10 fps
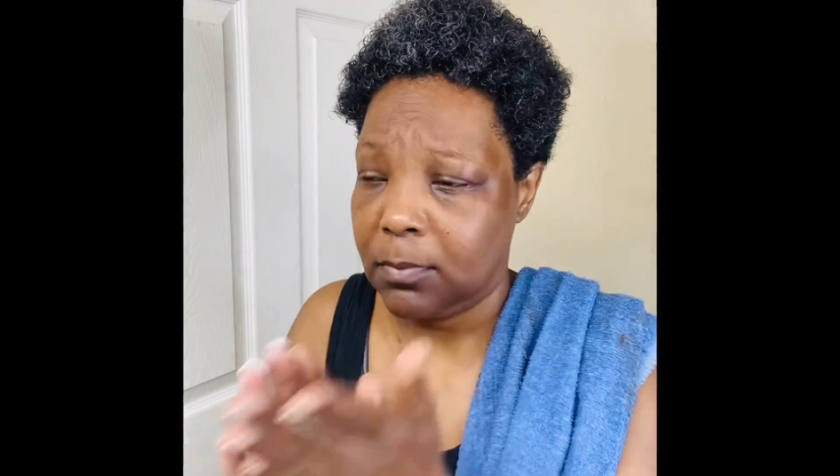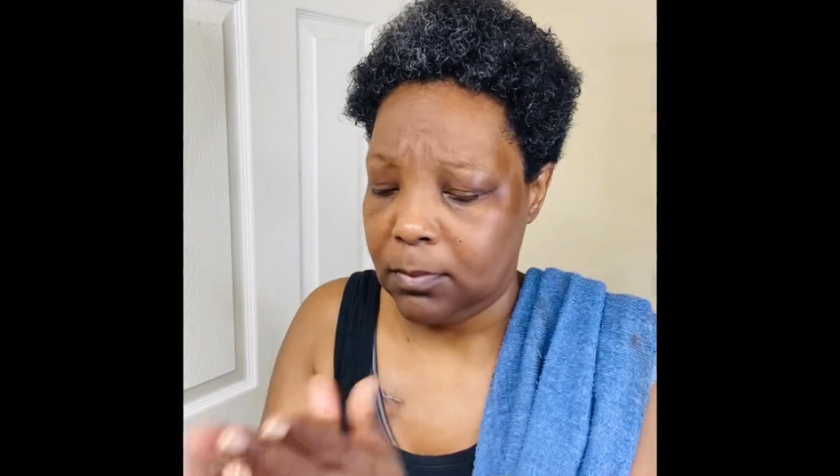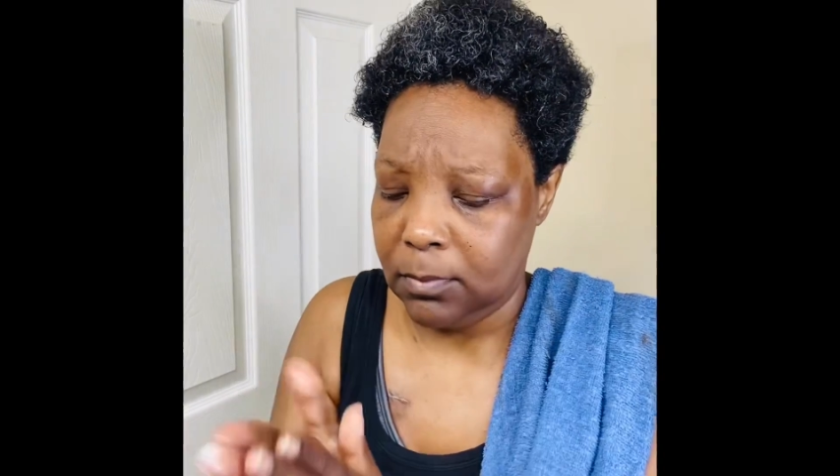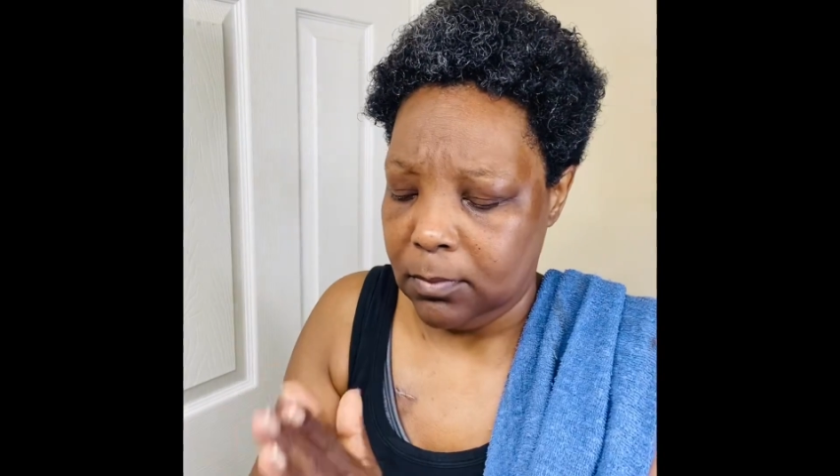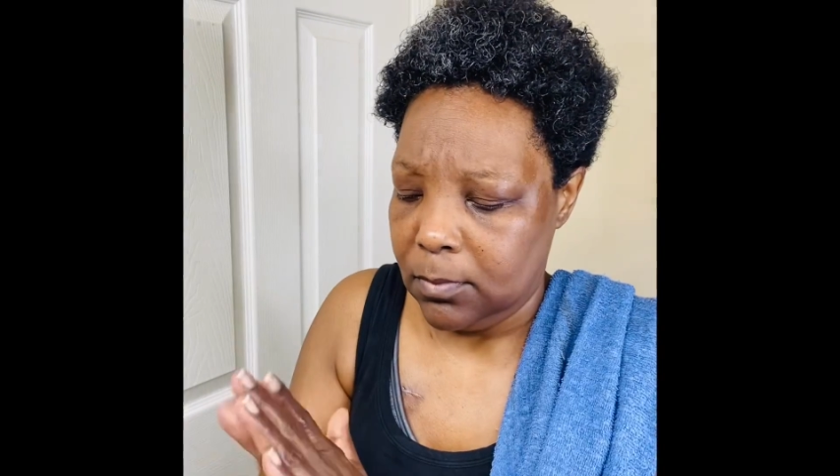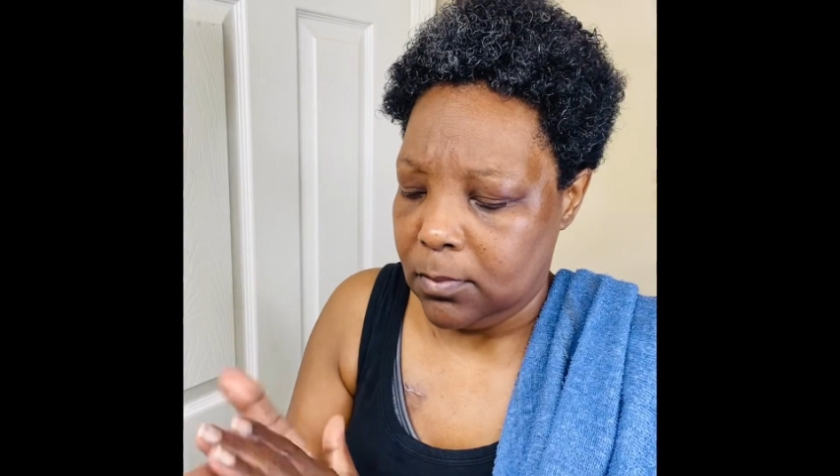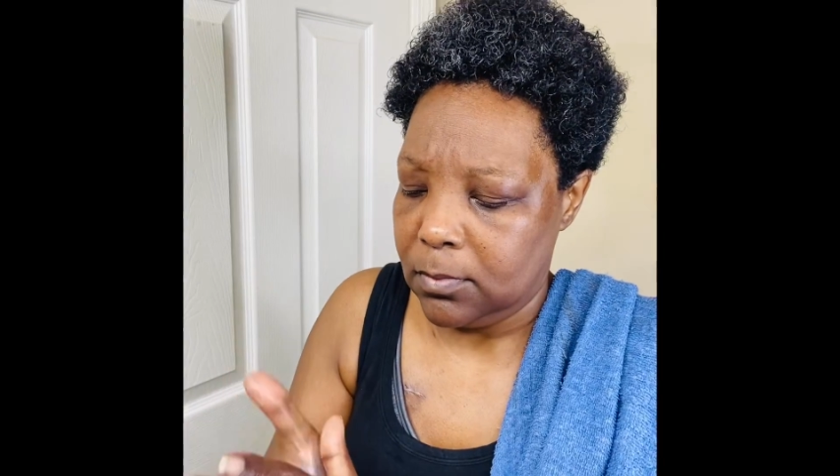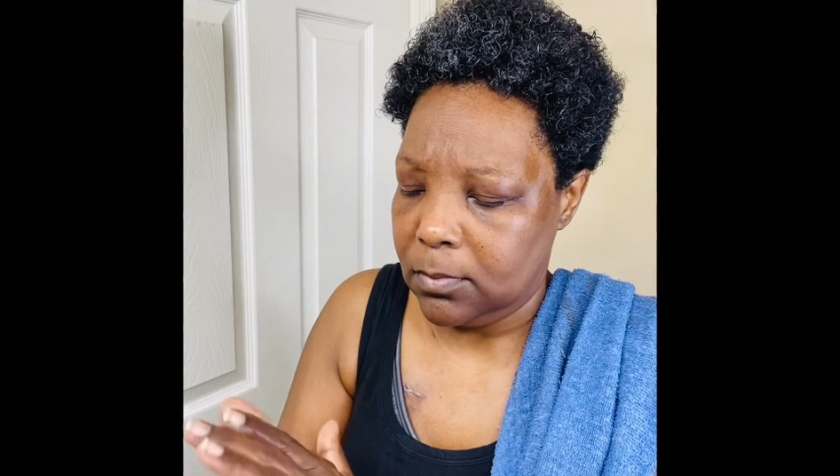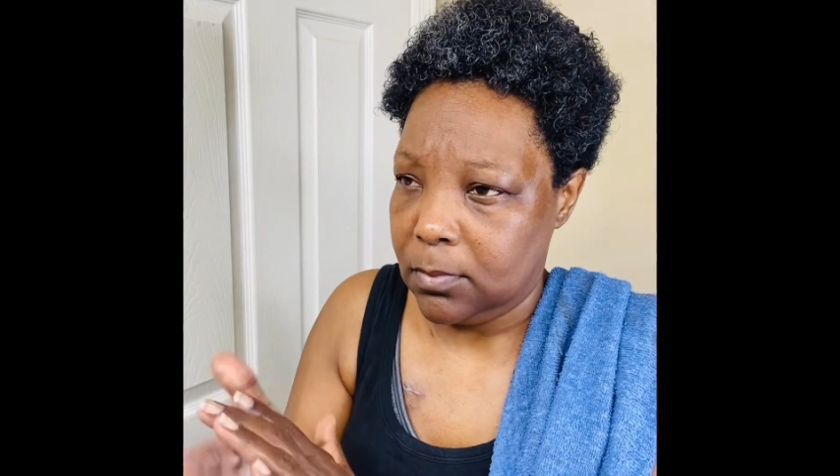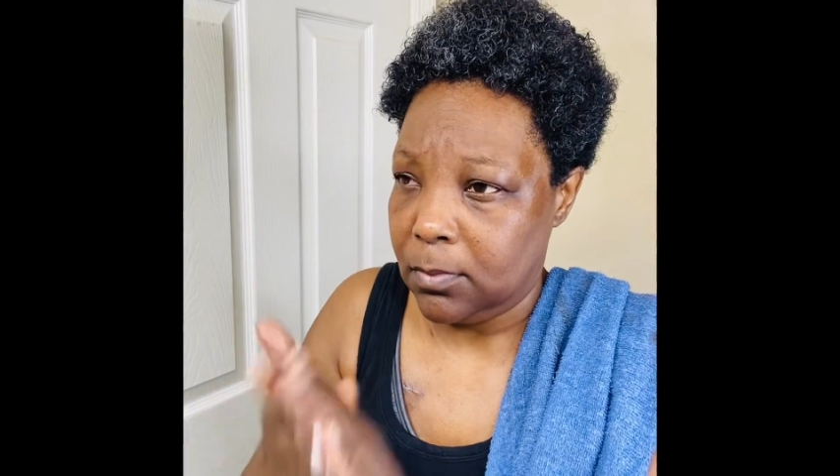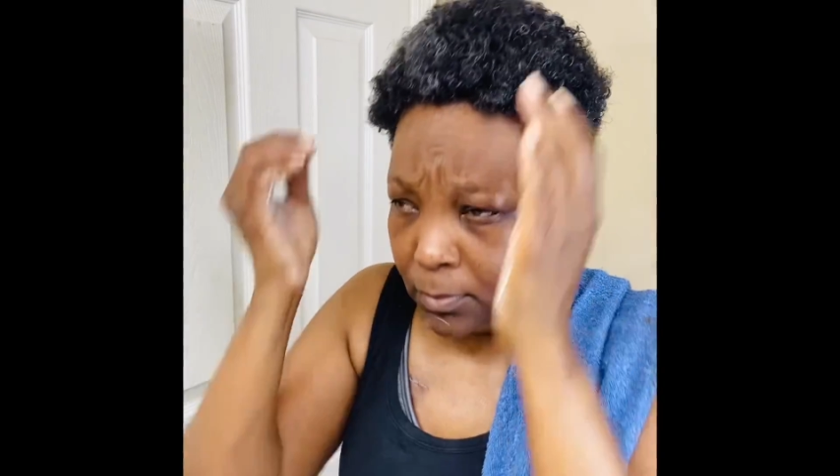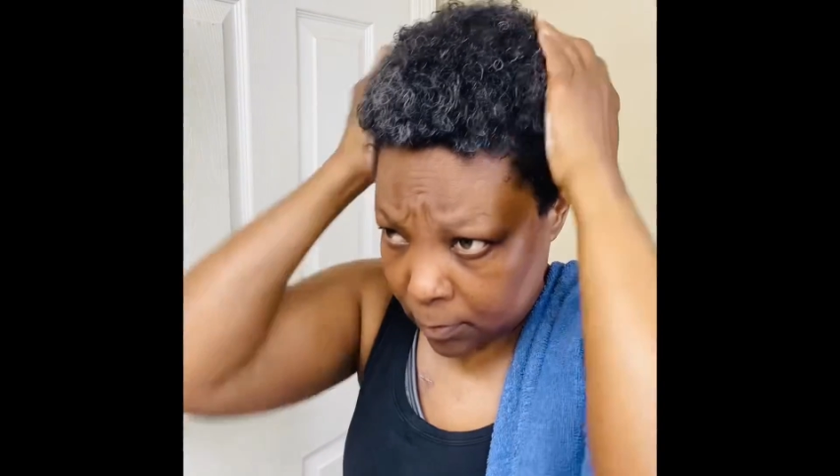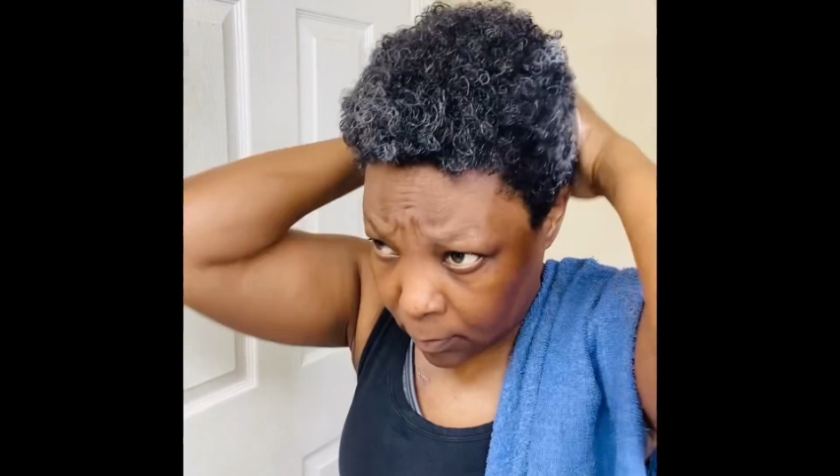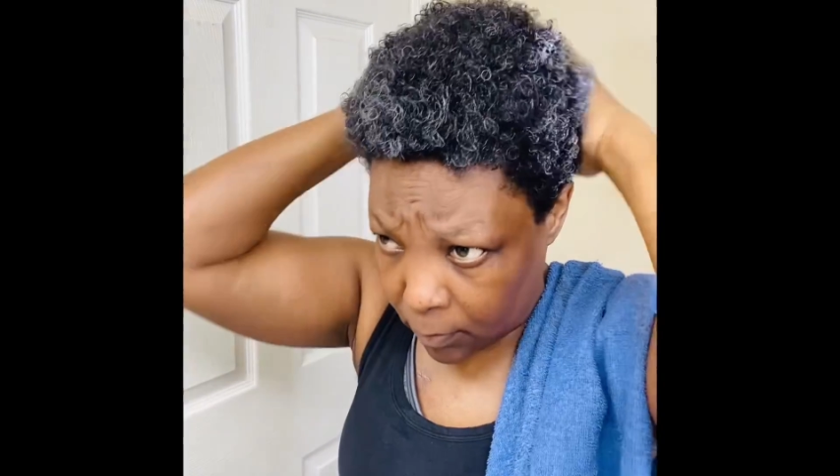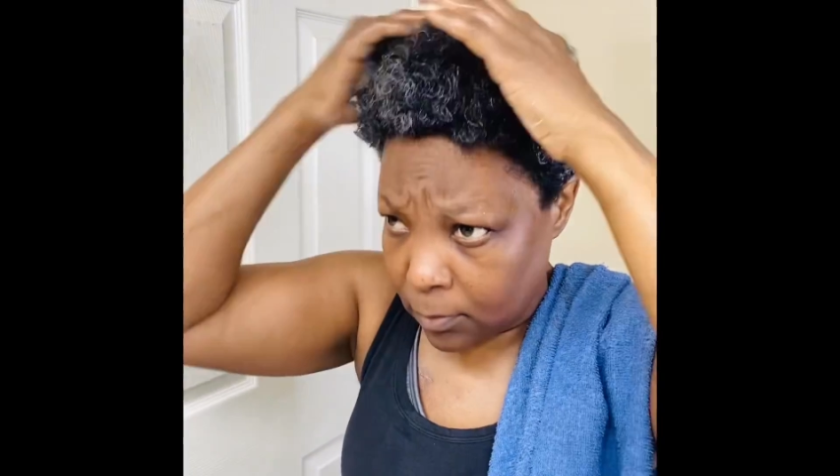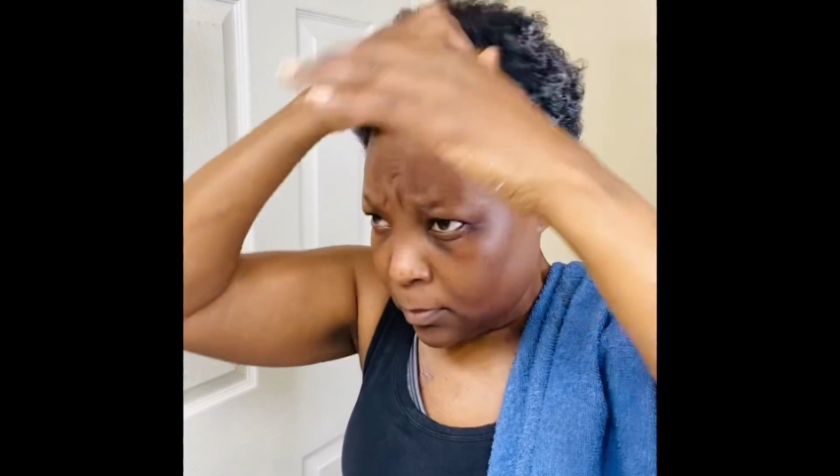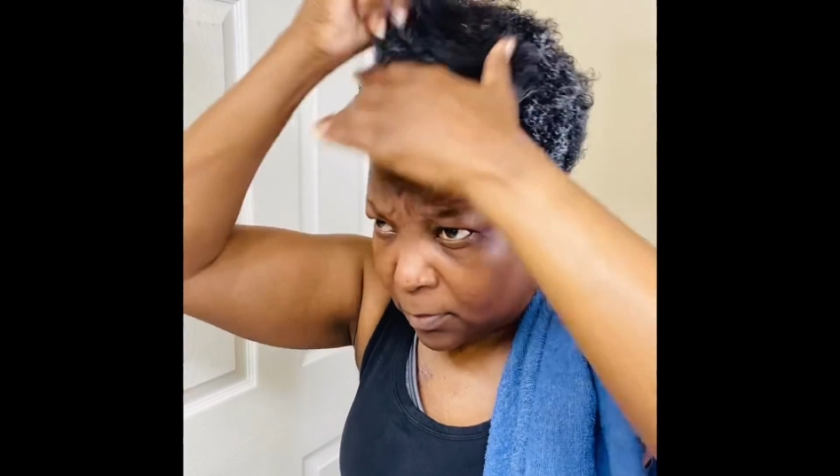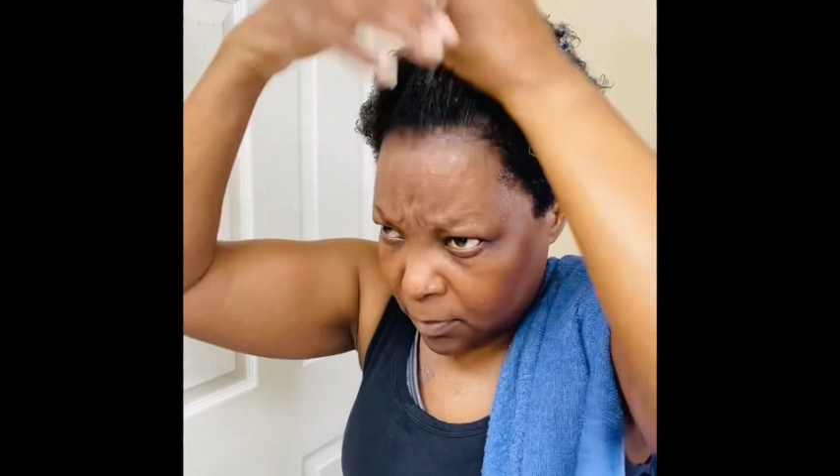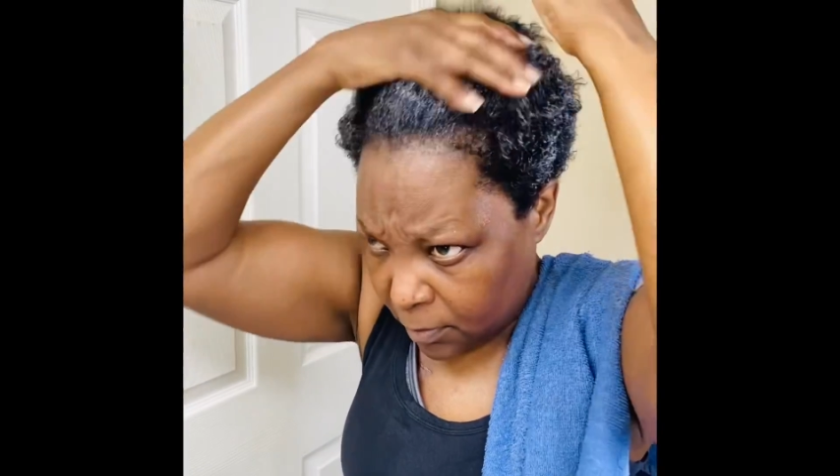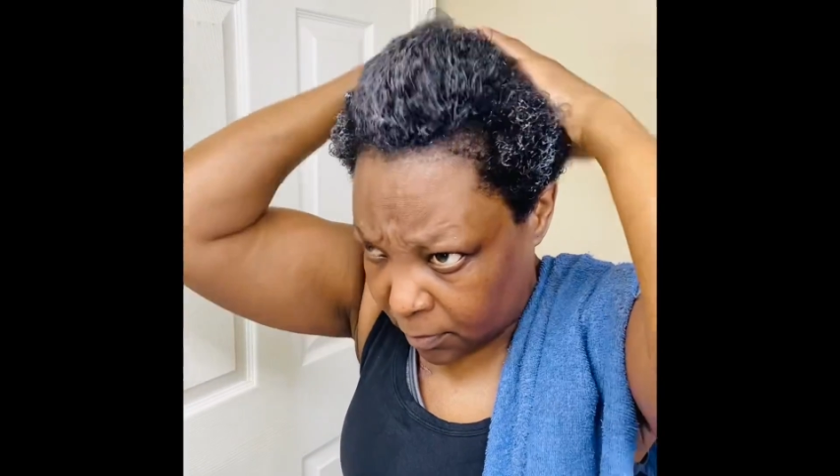then you use the other one.